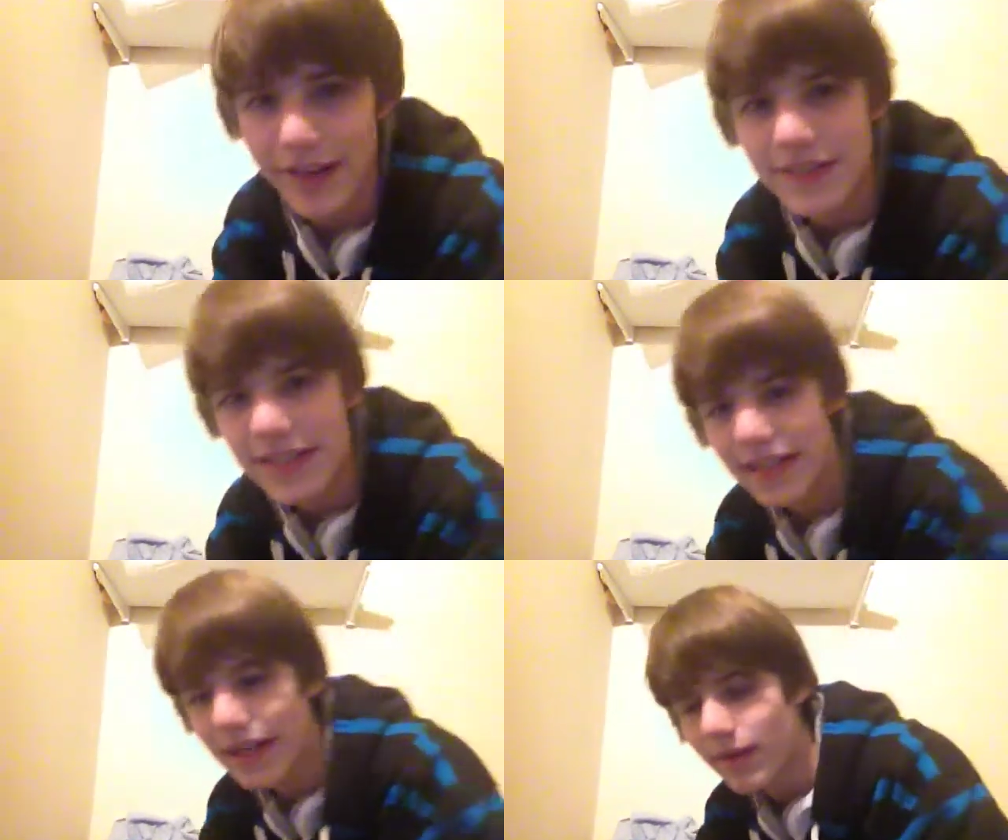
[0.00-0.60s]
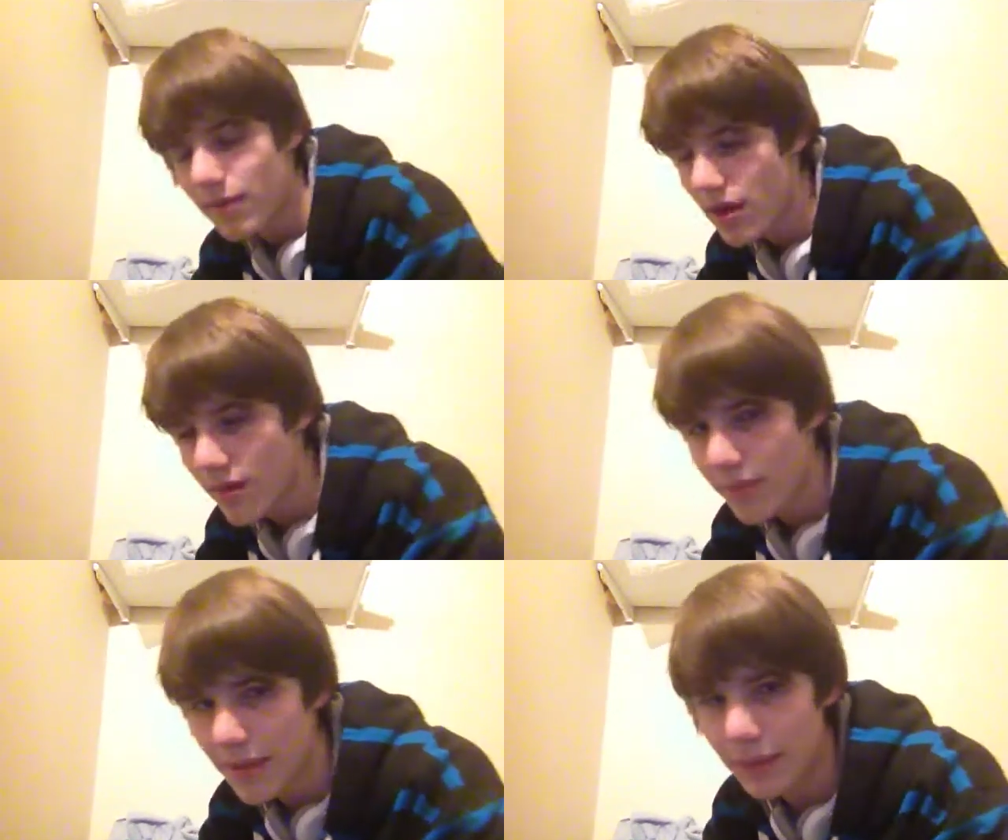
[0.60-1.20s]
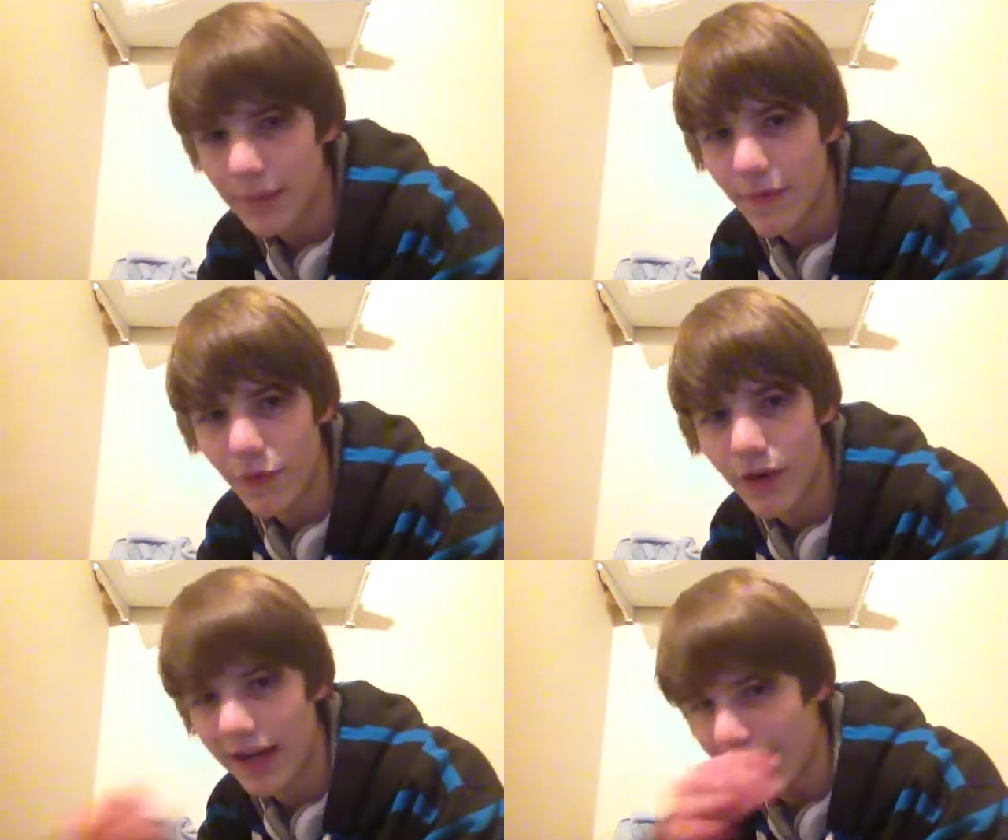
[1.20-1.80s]
I've seen it being played
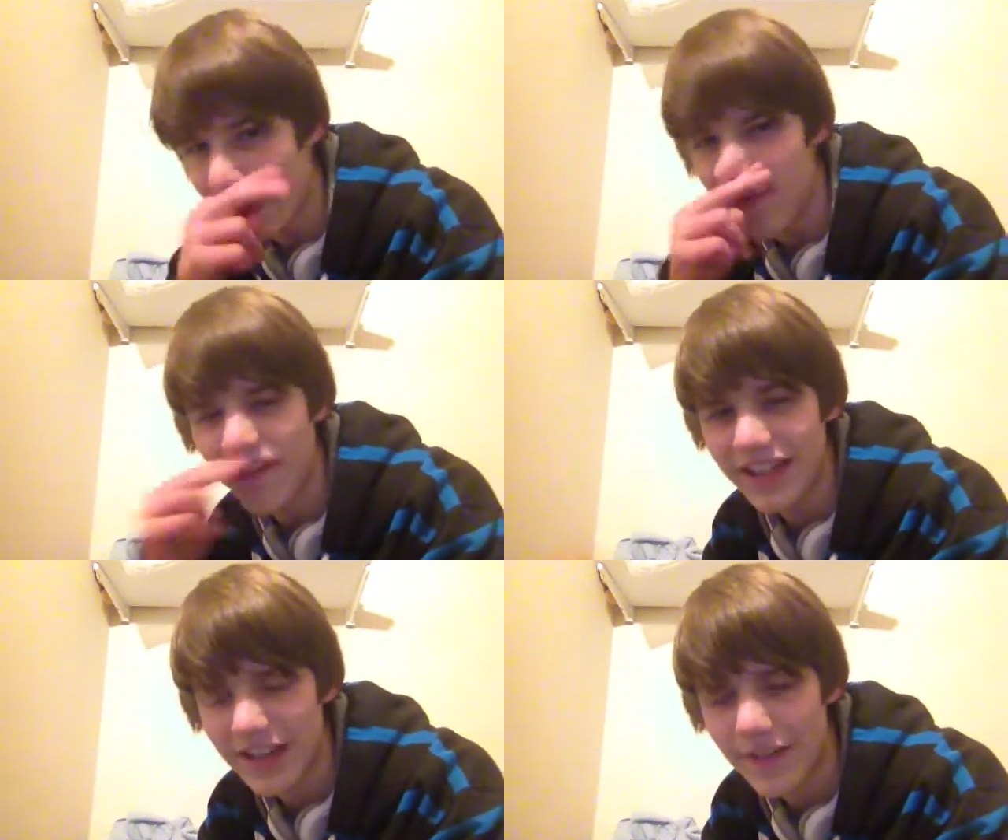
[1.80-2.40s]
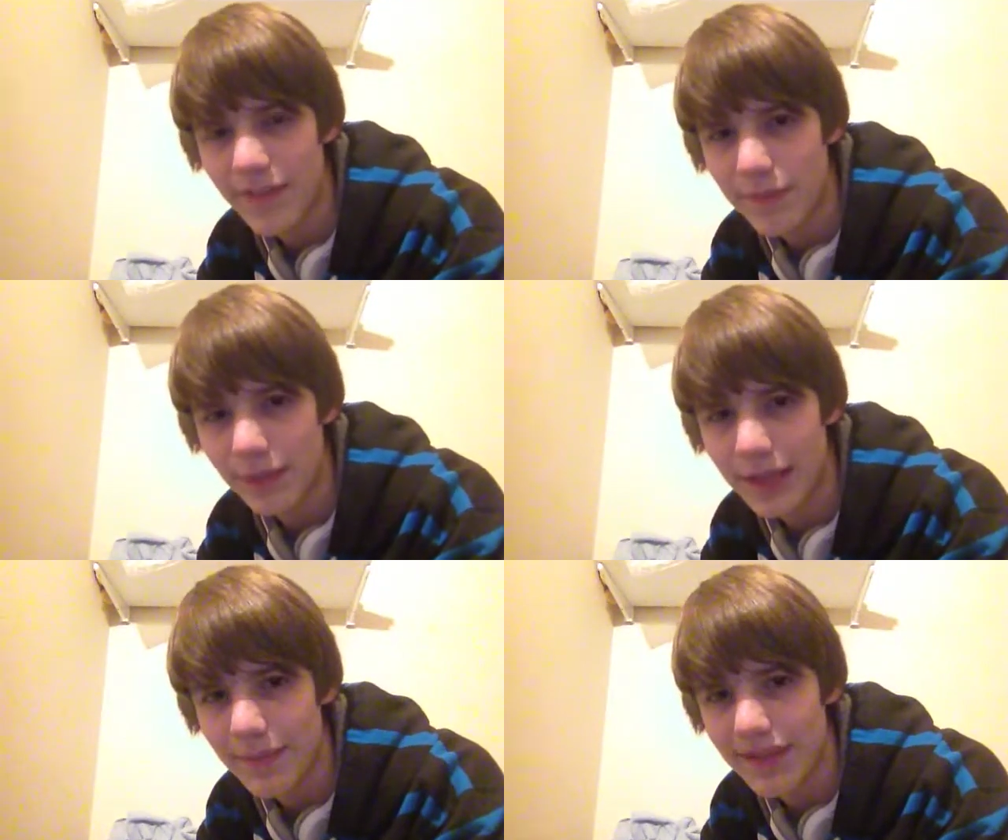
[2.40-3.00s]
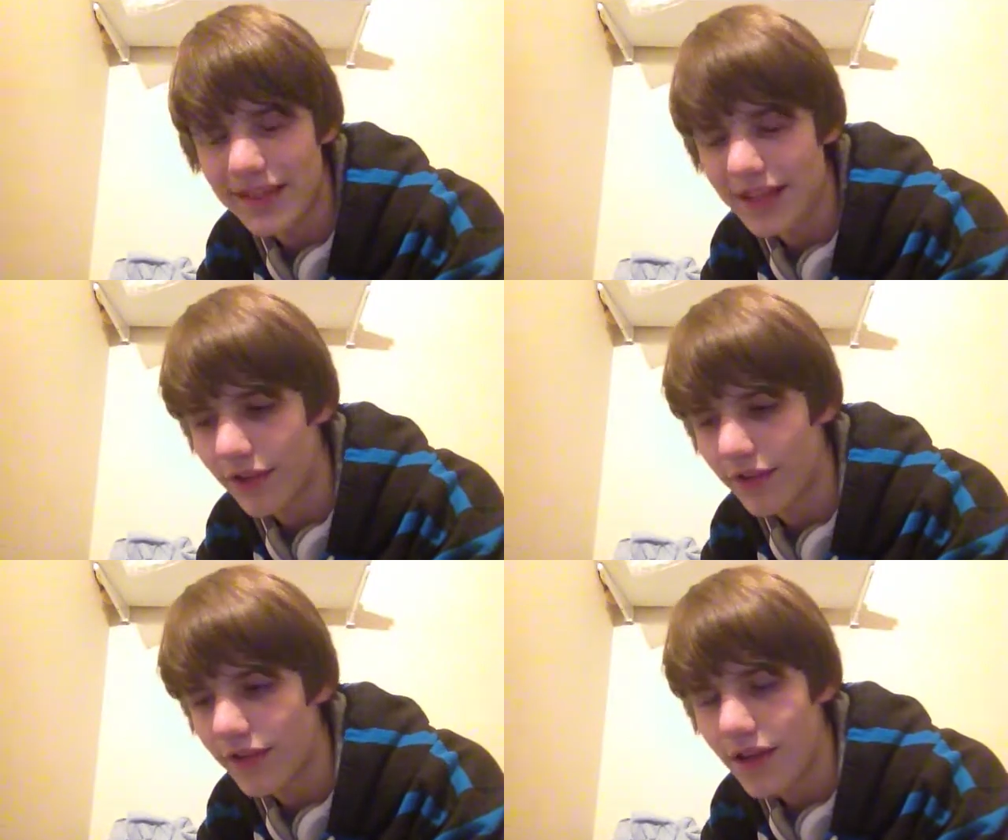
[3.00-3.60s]
before, and in fact, I've even played it
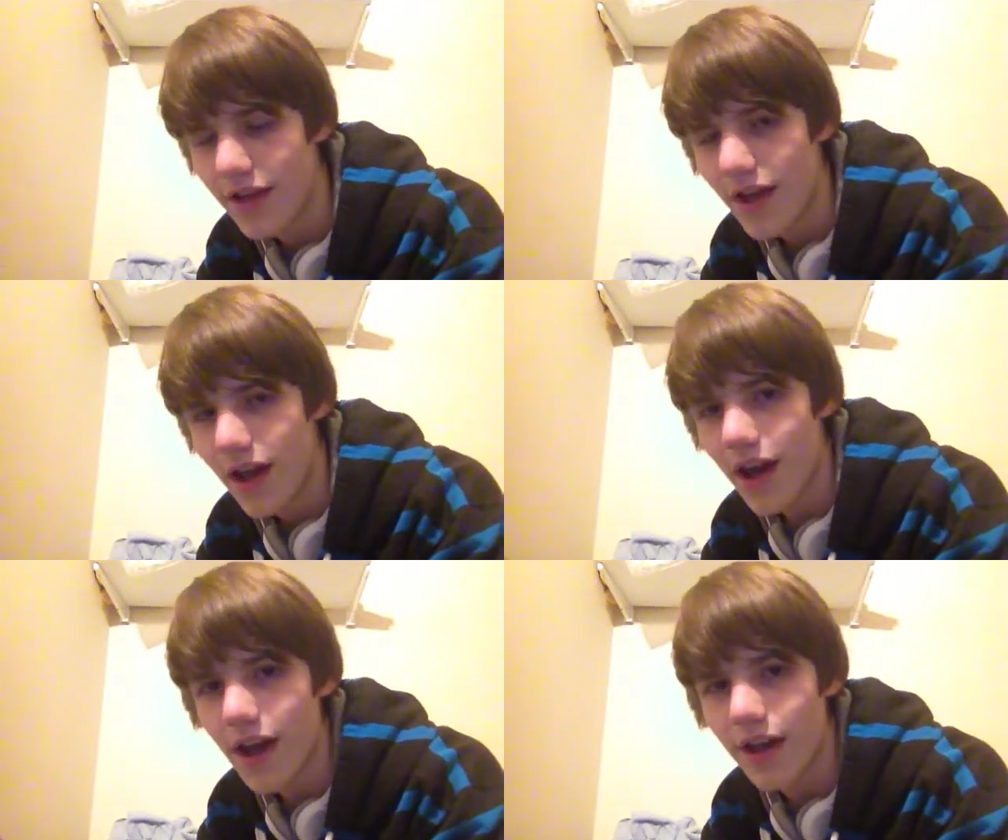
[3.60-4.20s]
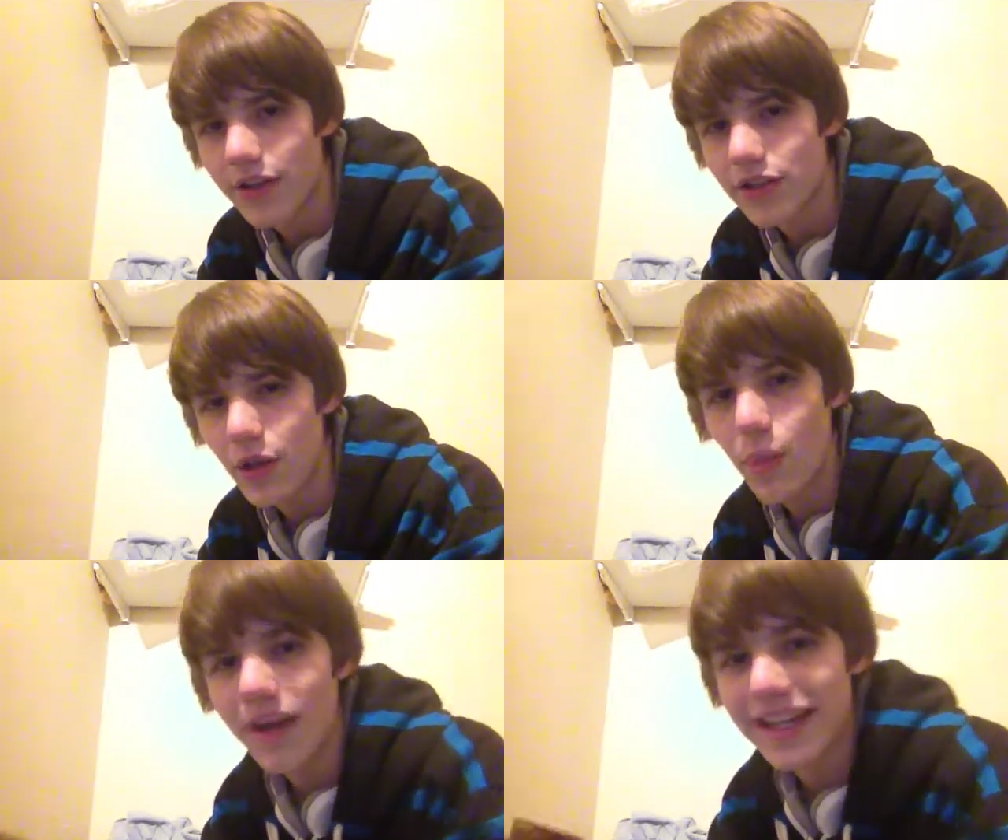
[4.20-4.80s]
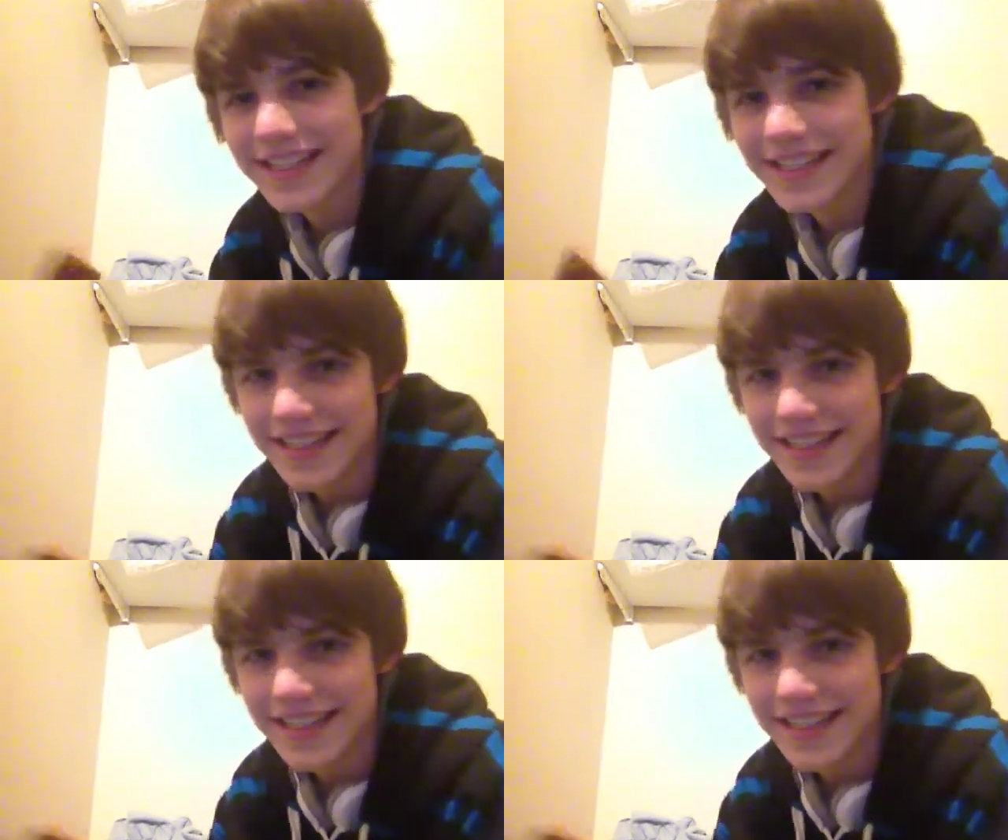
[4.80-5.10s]
myself. So what is